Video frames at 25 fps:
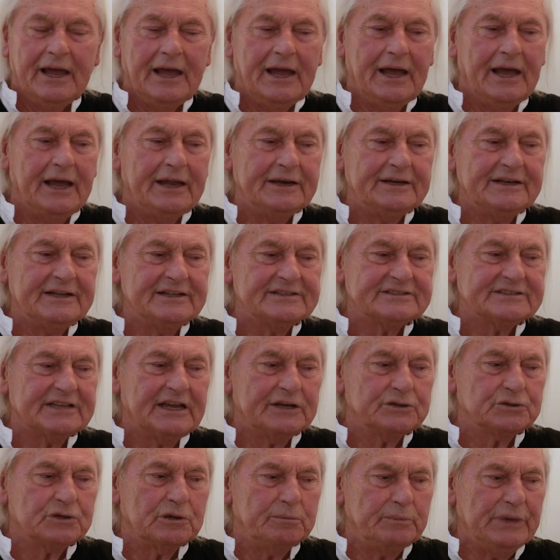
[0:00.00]
and he
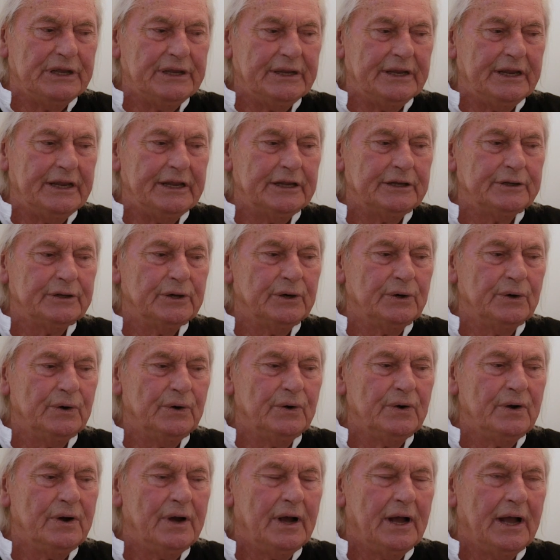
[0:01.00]
said to me,
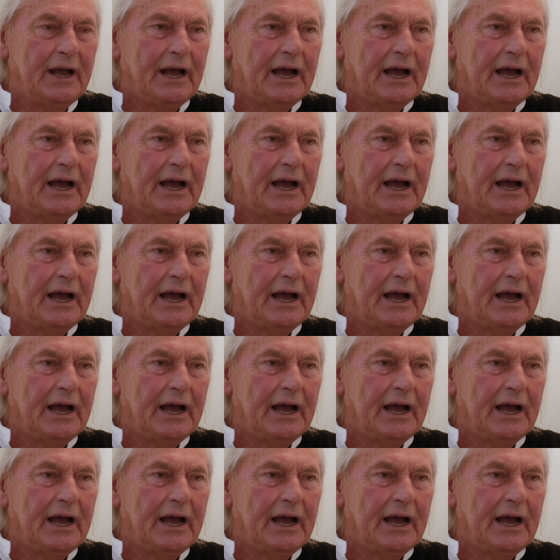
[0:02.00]
Ingo,